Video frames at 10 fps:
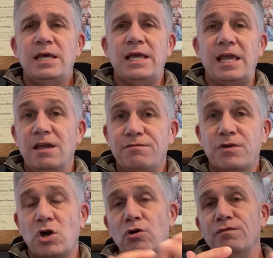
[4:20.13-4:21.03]

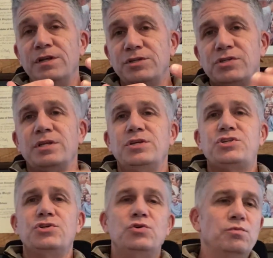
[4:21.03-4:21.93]
if COVID is an
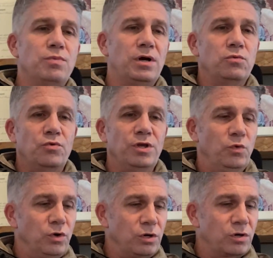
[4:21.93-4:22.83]
issue, but we
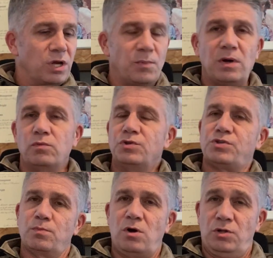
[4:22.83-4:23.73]
will come up with
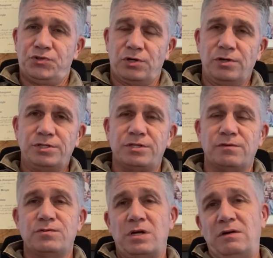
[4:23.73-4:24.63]
some
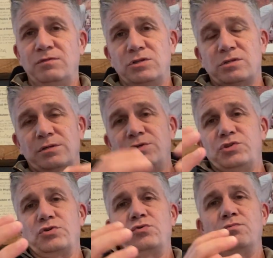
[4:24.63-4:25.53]
alternatives, obviously
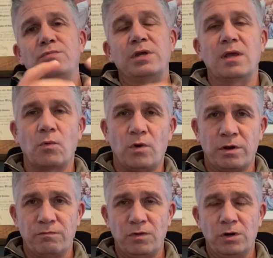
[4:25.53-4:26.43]
Zoom being
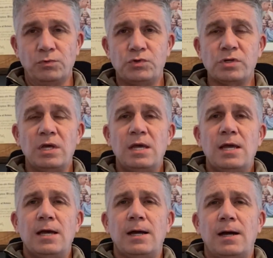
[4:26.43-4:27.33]
one of those.
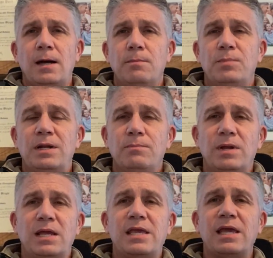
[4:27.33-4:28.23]

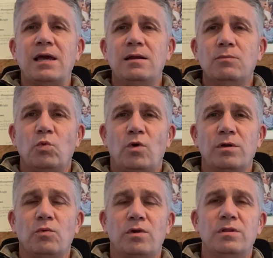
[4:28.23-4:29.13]
But again,
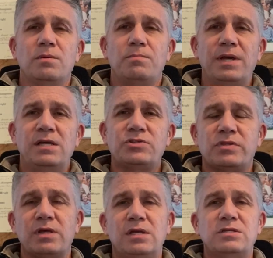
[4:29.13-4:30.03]
one of the biggest
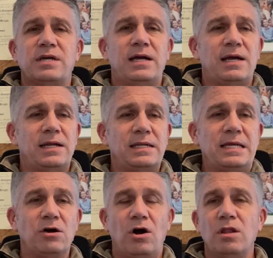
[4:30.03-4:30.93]
things I
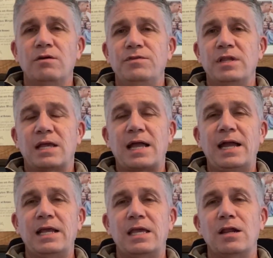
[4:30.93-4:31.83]
need all of you to
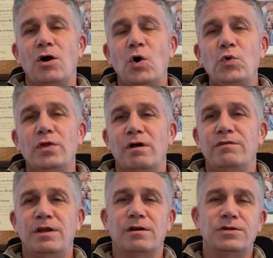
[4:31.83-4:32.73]
kind of get a hold
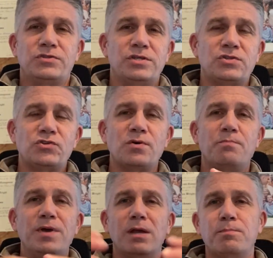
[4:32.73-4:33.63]
of here is this is a
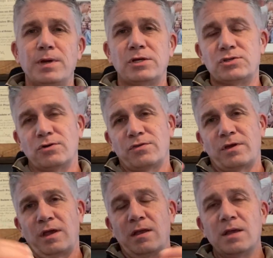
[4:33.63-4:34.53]
big picture
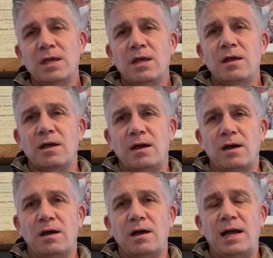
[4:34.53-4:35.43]
thing.
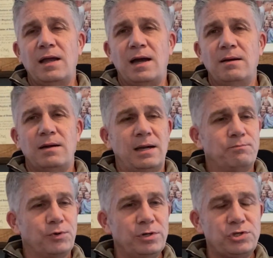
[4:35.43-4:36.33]

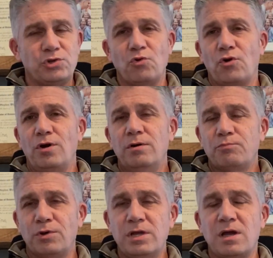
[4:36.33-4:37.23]
I'm pretty
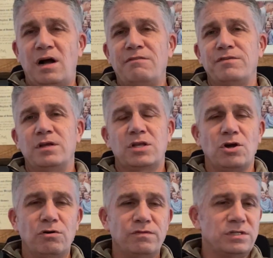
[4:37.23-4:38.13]
confident
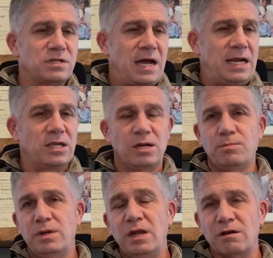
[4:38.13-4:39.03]
COVID's not going to
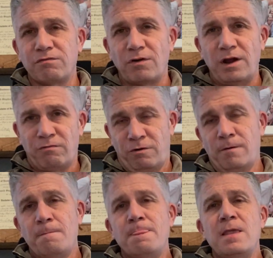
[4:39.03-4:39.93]
be here
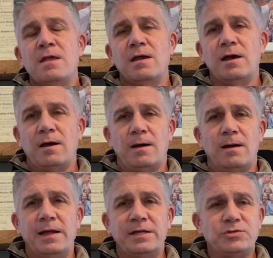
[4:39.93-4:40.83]
forever.
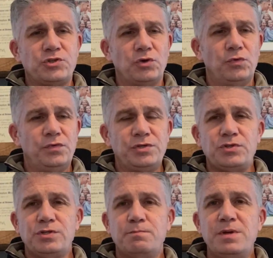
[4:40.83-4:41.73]
And so
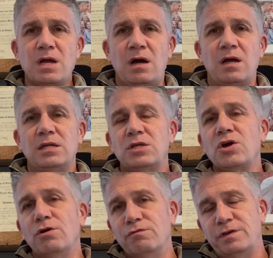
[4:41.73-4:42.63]
this is beyond
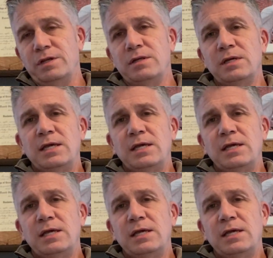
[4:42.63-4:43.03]
COVID.